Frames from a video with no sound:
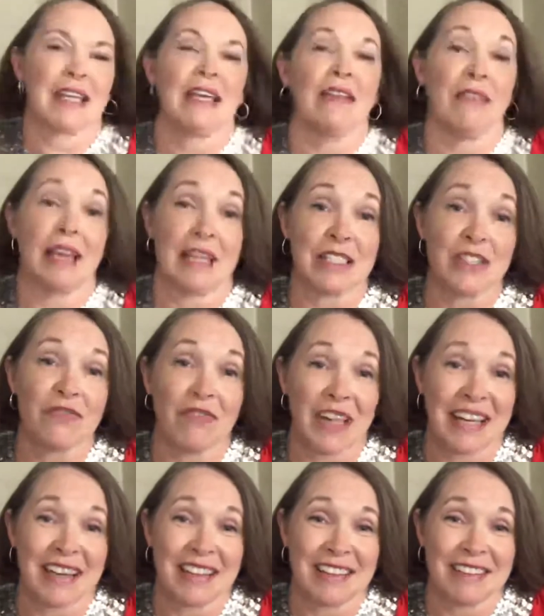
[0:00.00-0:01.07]
That's
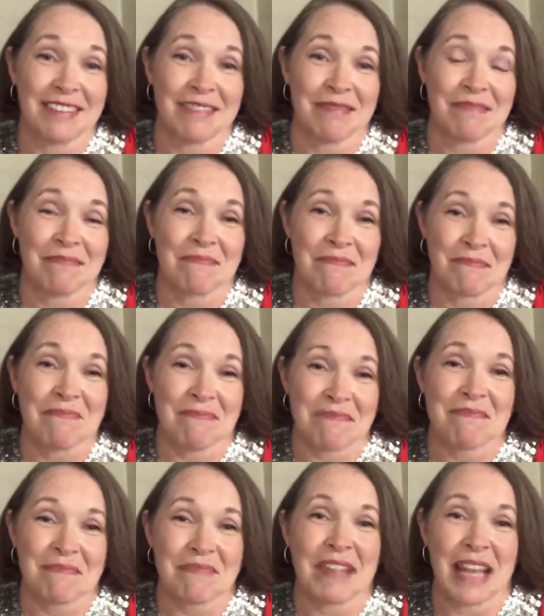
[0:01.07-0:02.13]
fun.
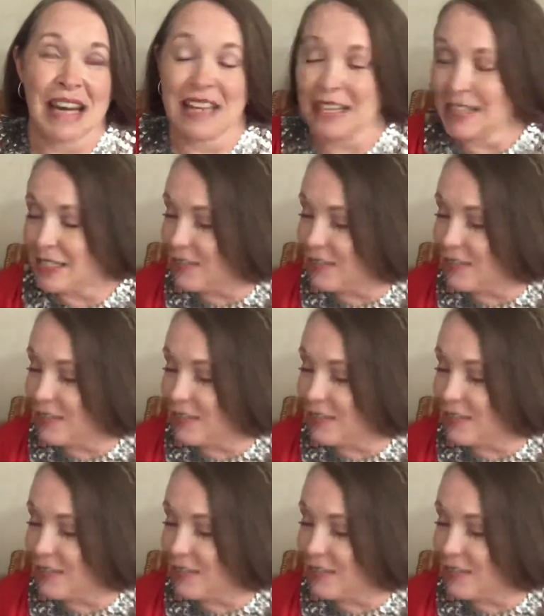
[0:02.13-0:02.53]
That is